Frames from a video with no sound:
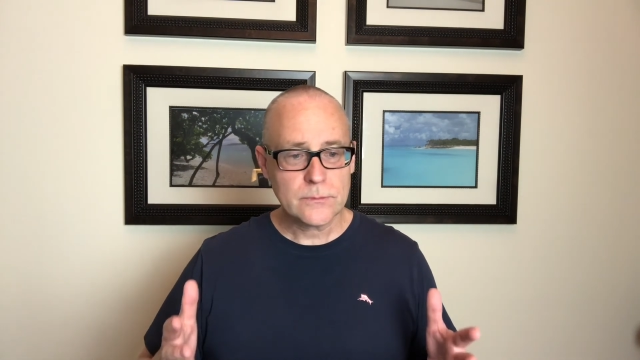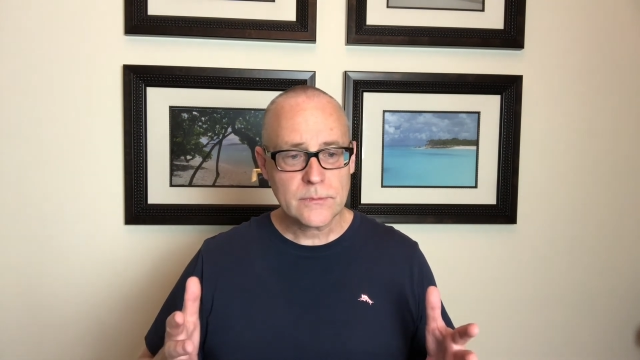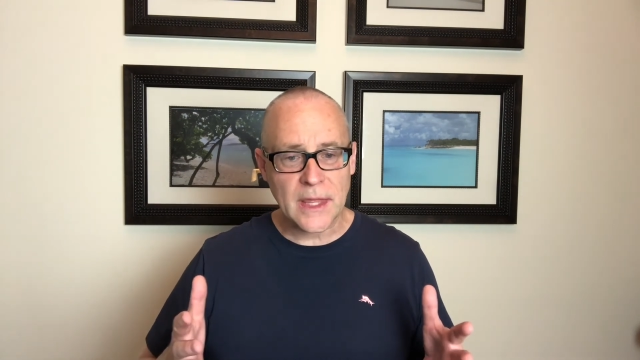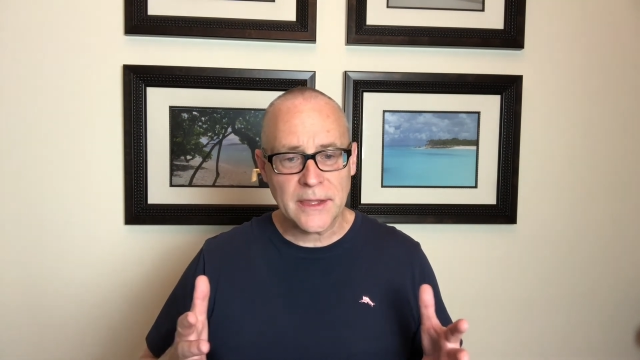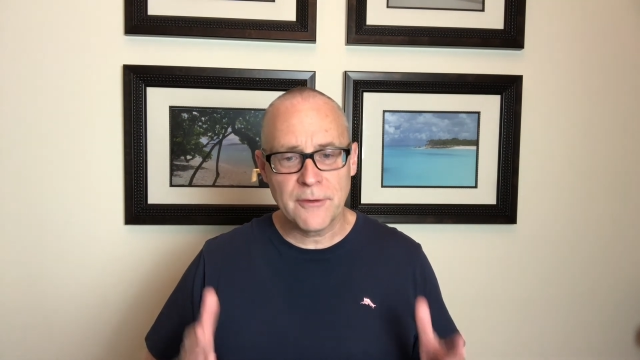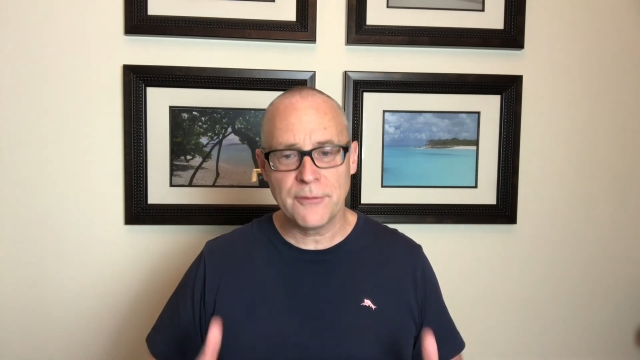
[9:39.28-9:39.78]

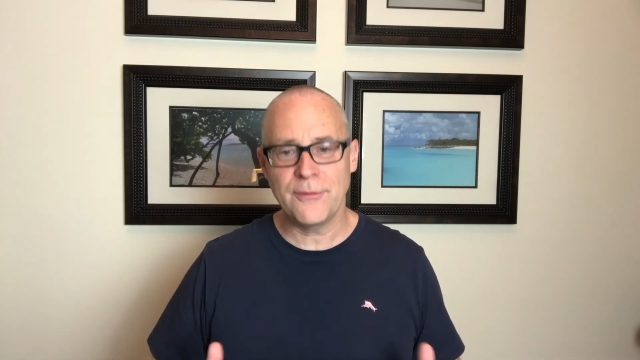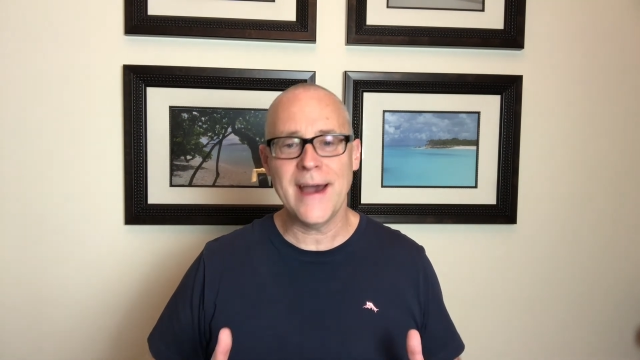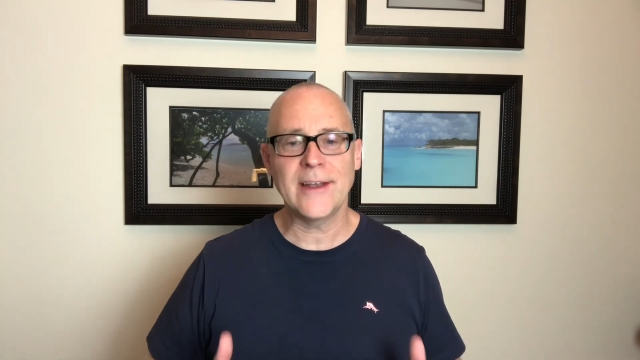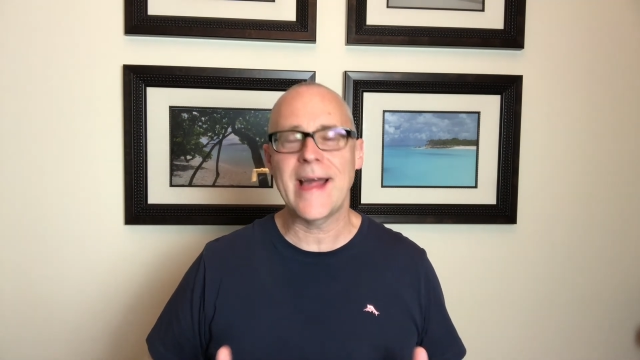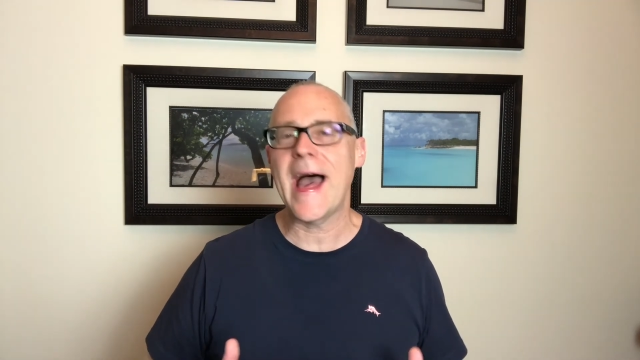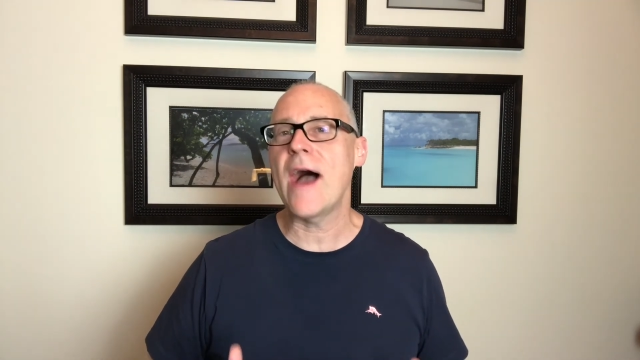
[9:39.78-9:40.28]
the
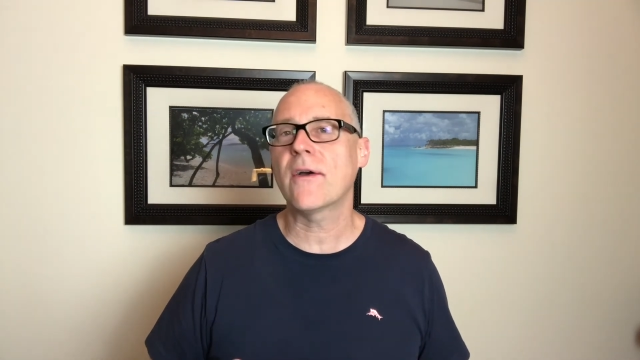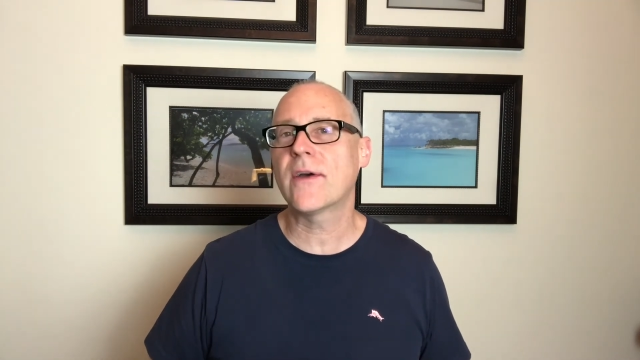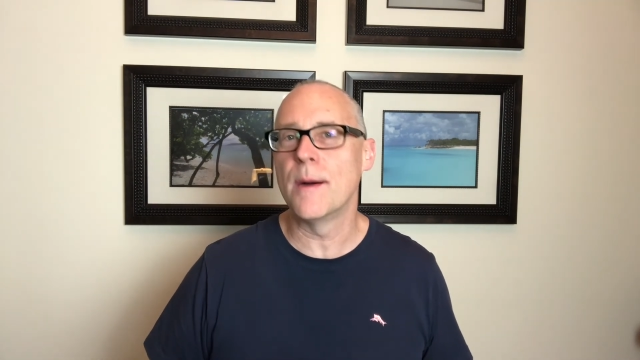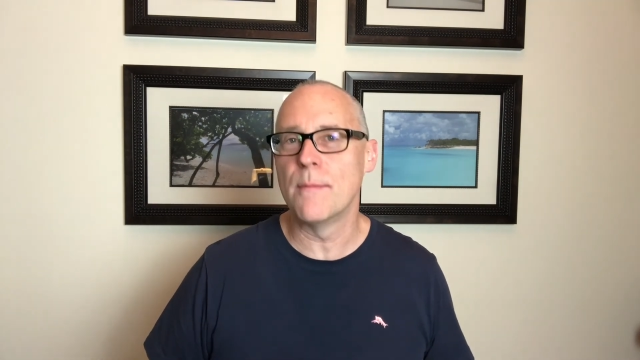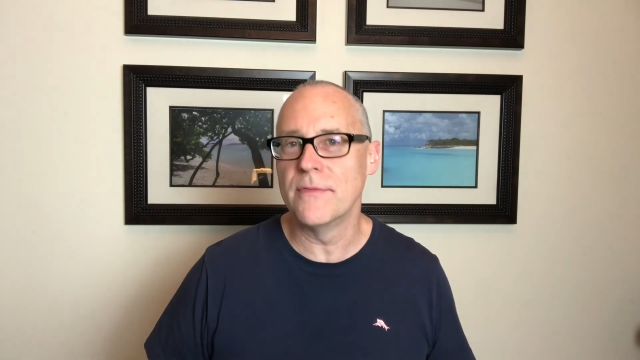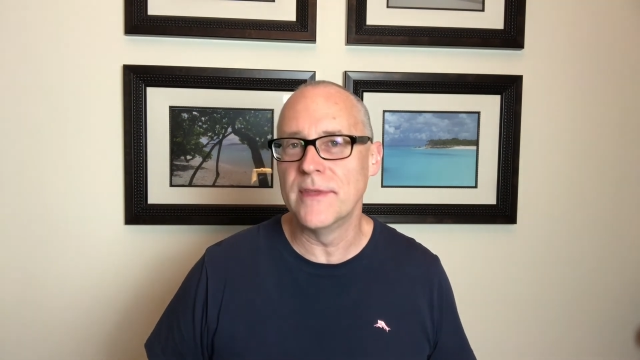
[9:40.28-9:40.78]
final
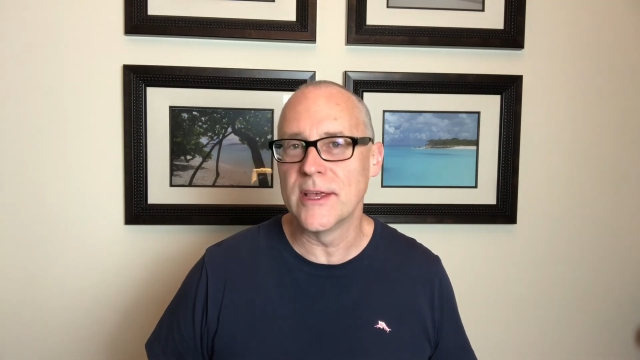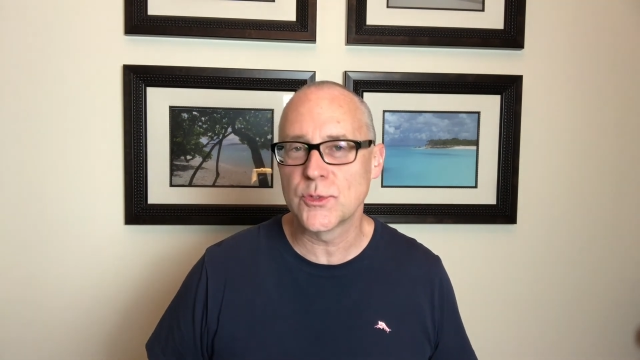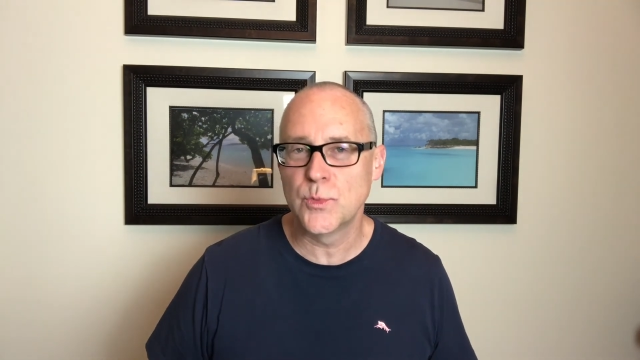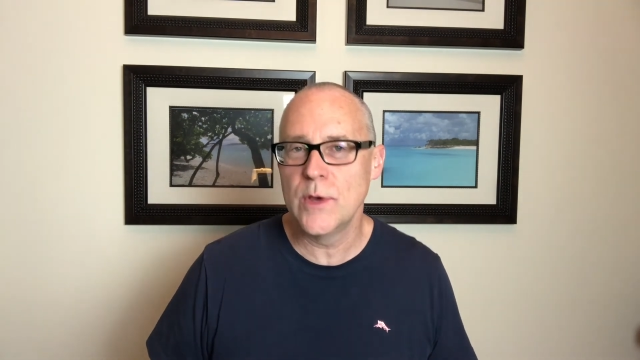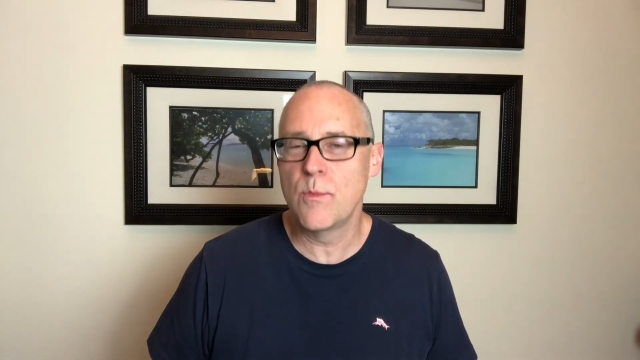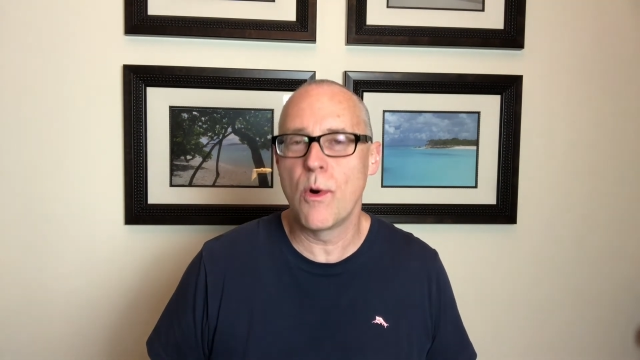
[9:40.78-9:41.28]
outcome of this
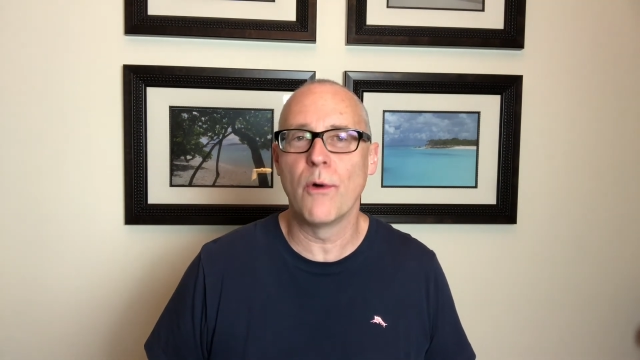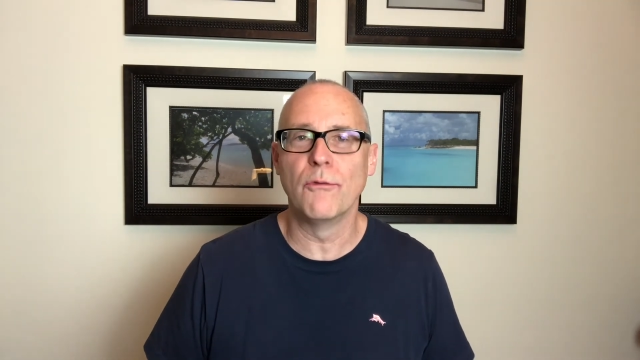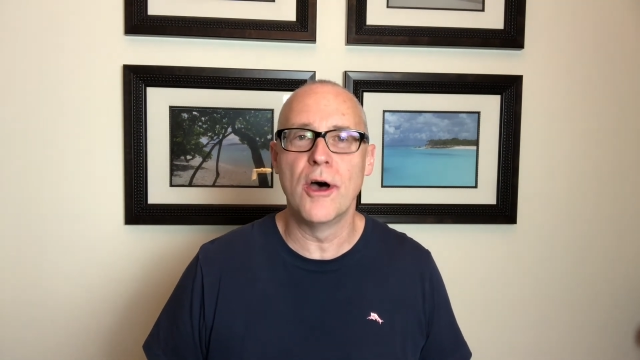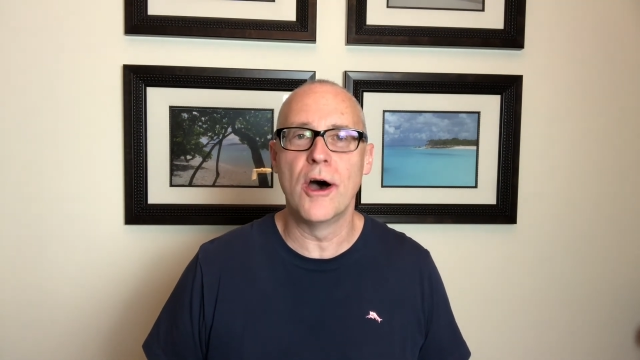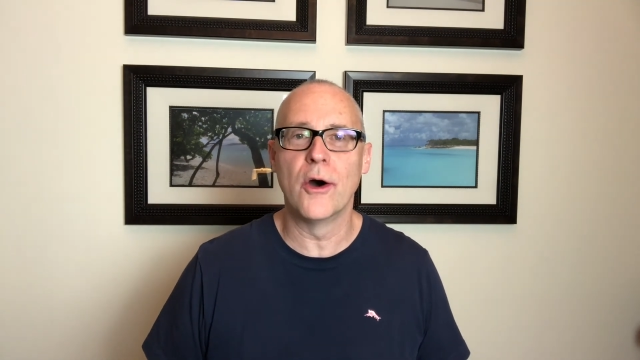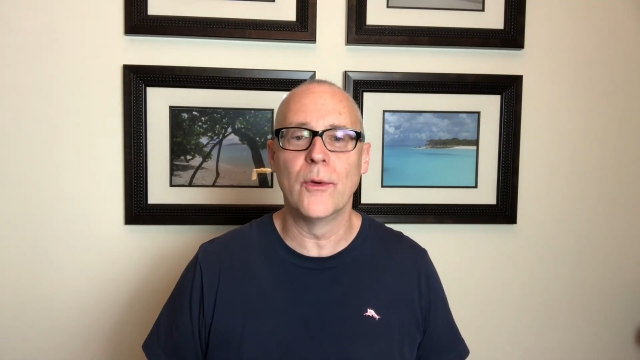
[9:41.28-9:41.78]
we won't
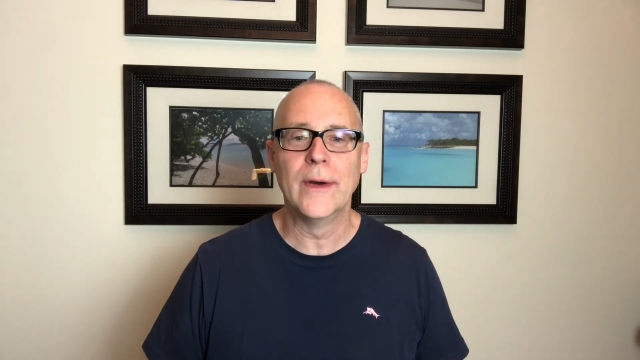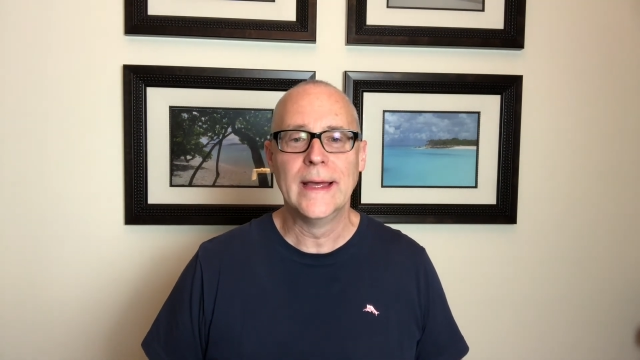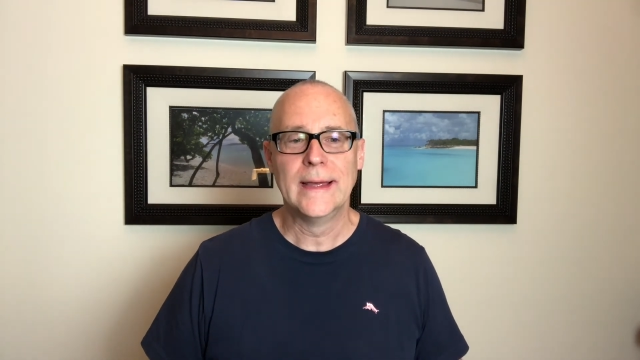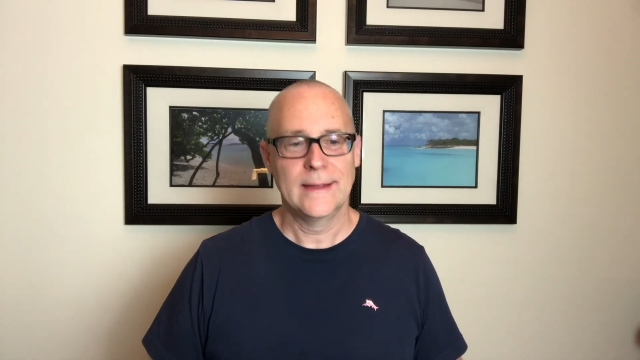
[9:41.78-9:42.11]
know